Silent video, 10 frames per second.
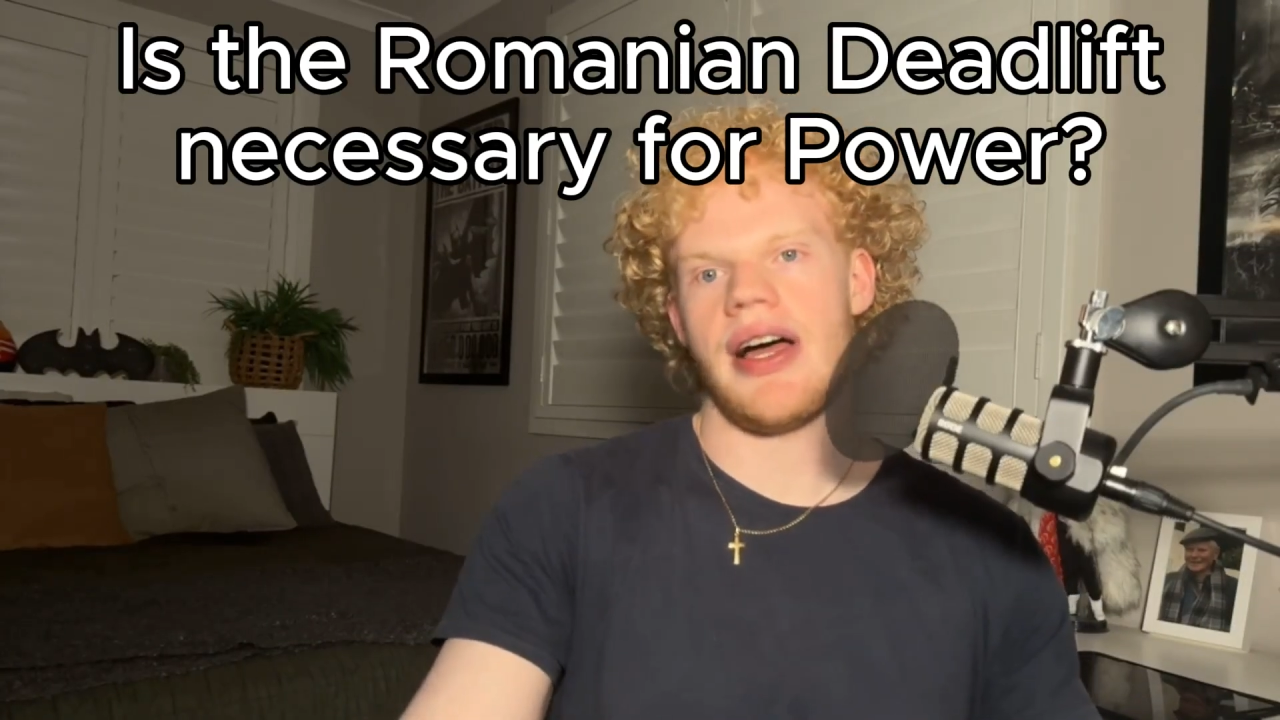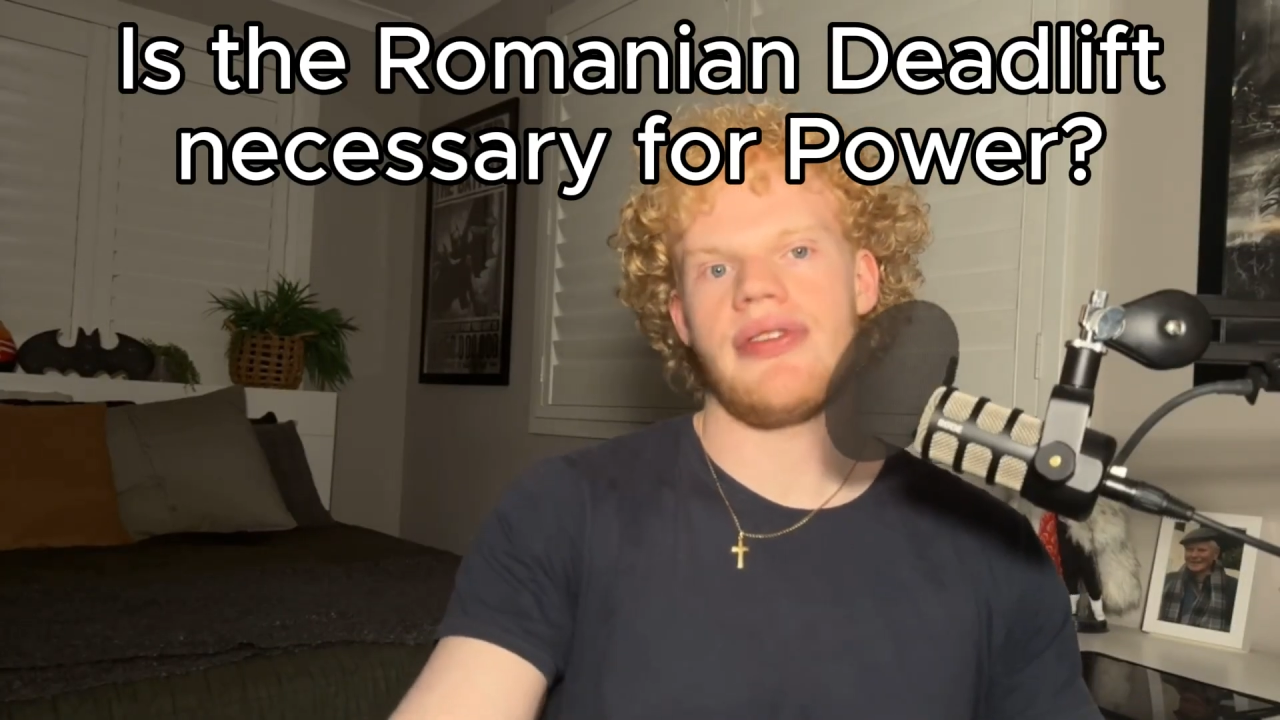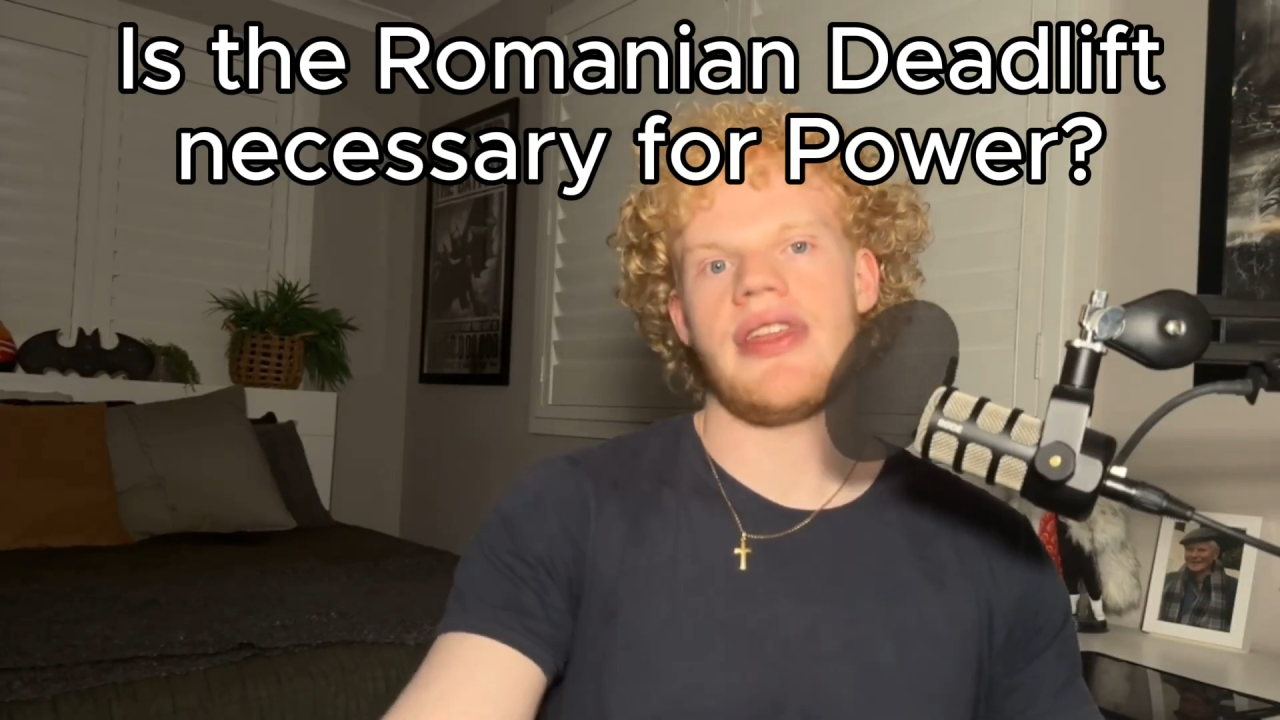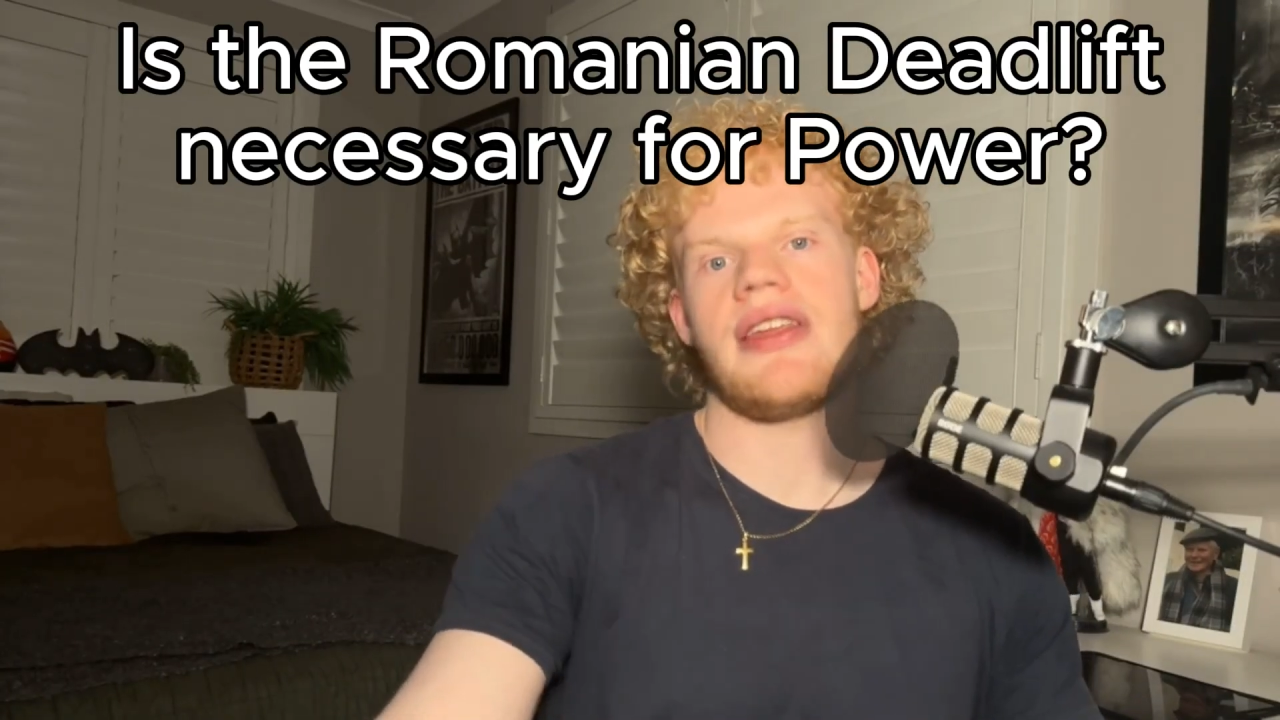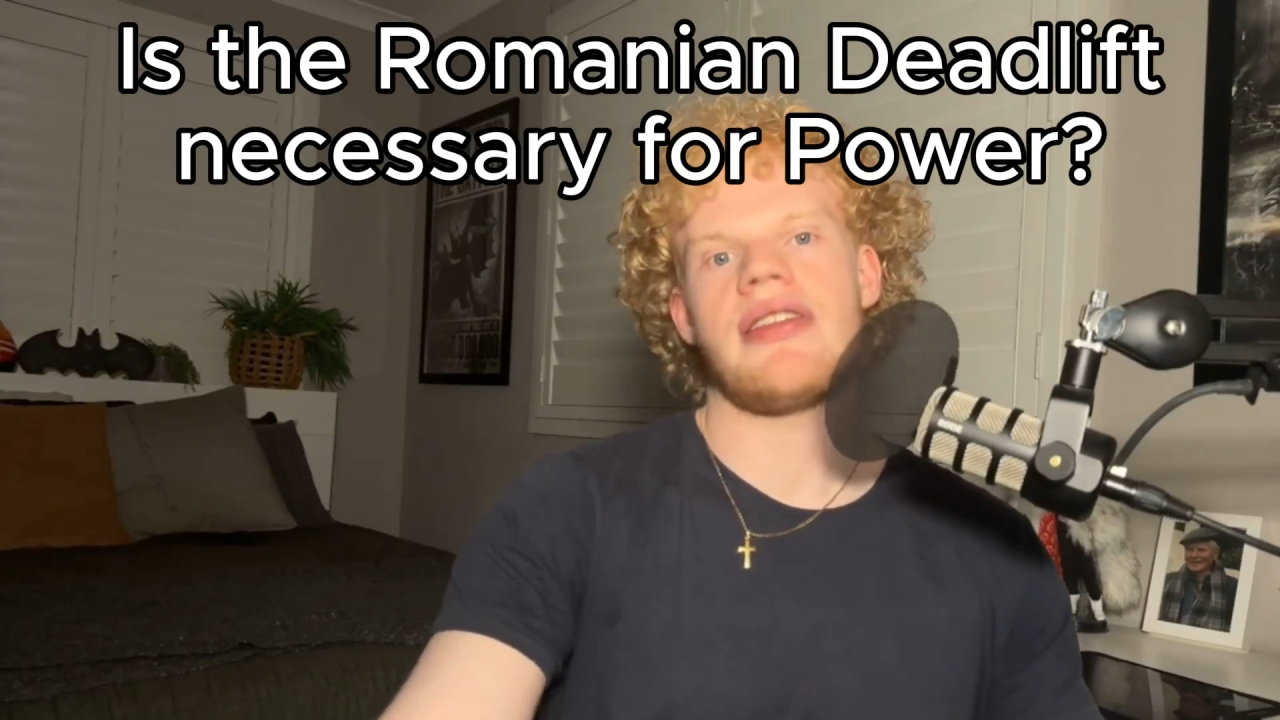I
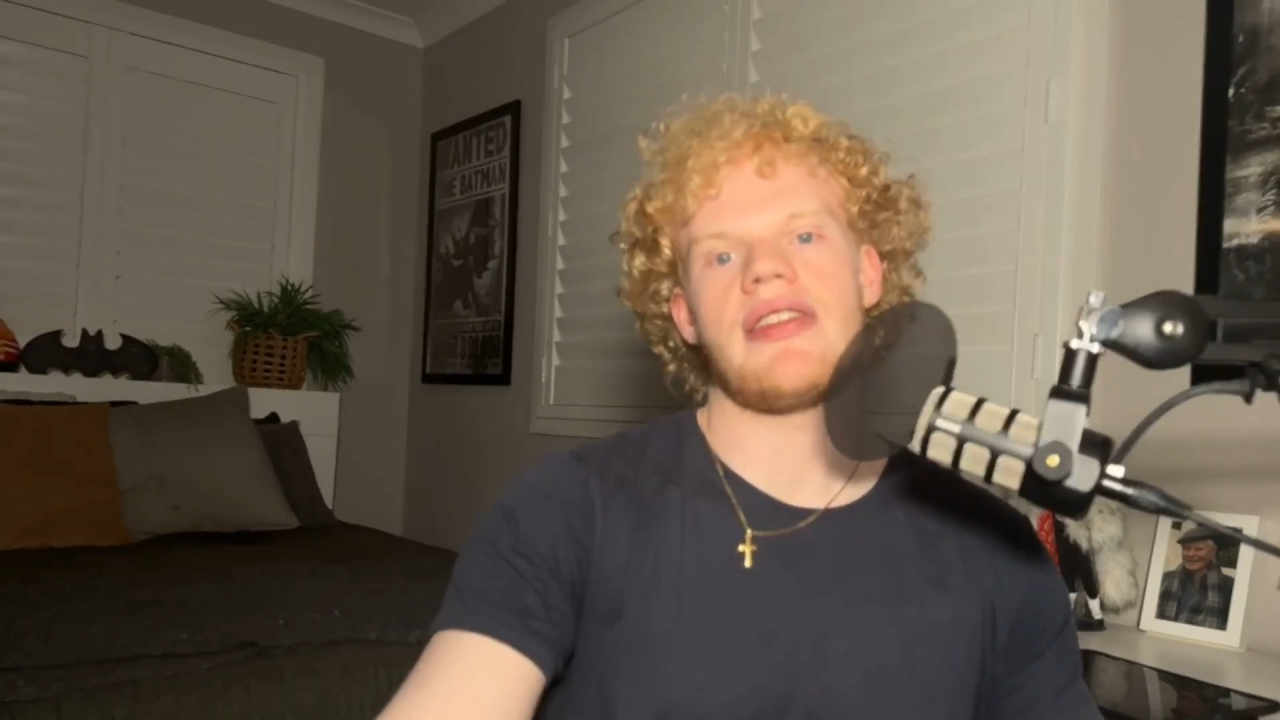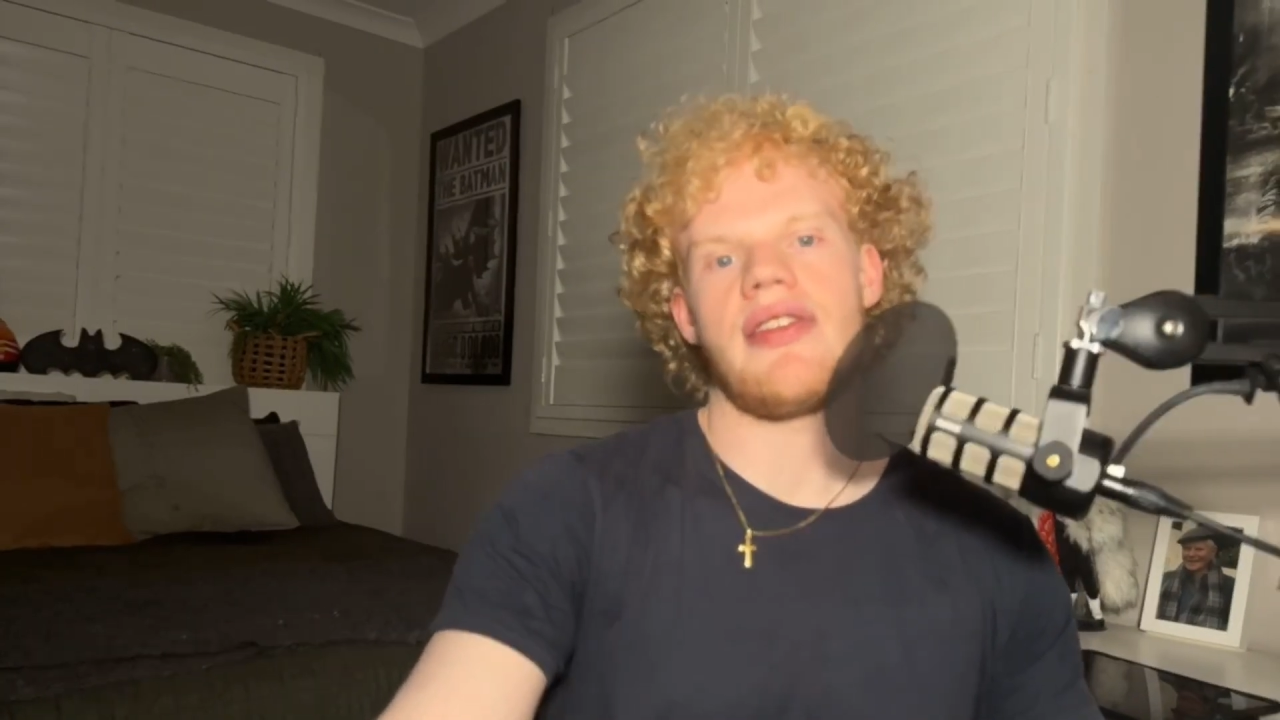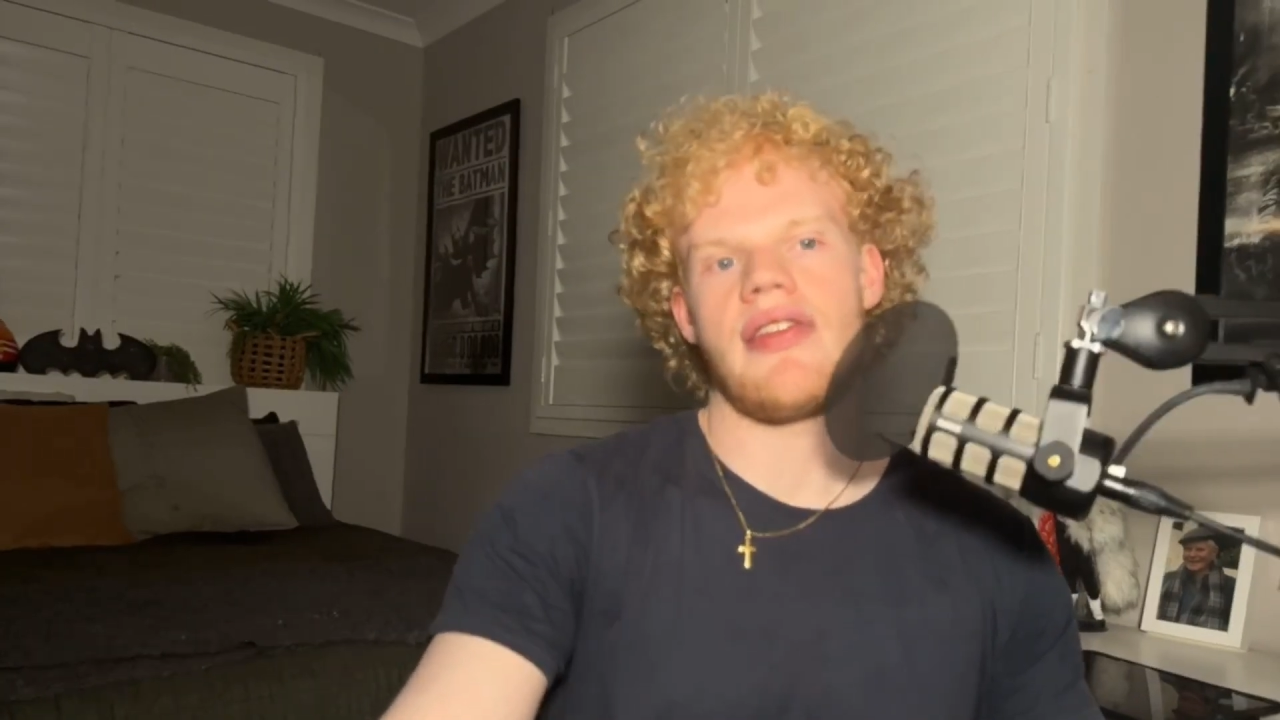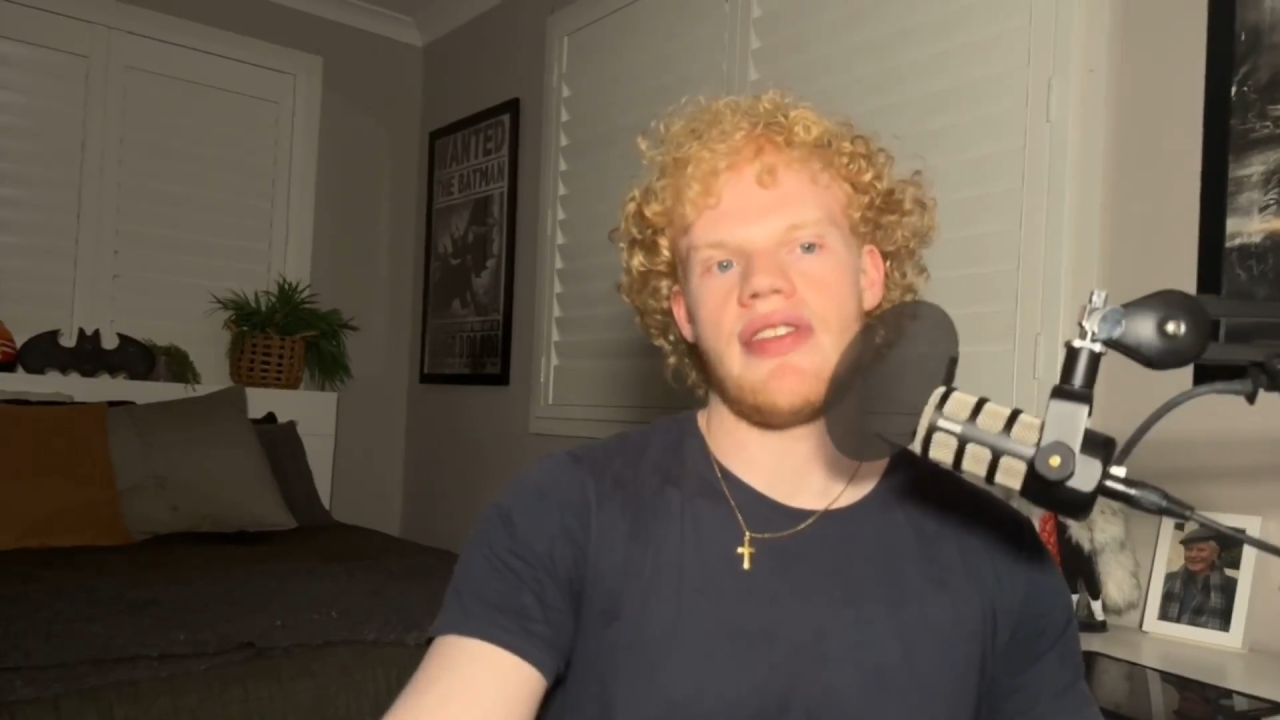think that this is